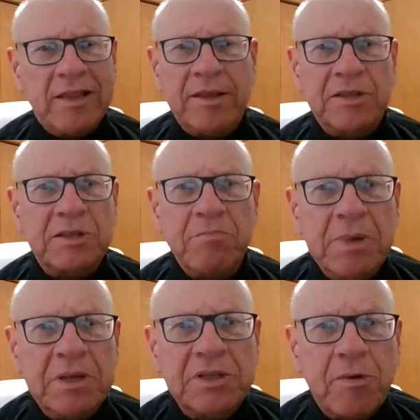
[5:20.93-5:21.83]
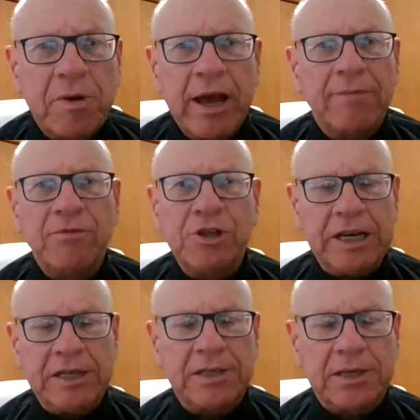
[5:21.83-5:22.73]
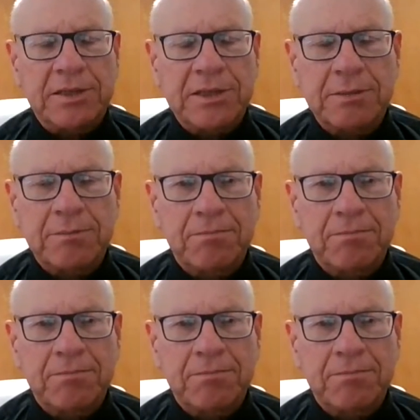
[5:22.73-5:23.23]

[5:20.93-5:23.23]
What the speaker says: this mystery of Jesus,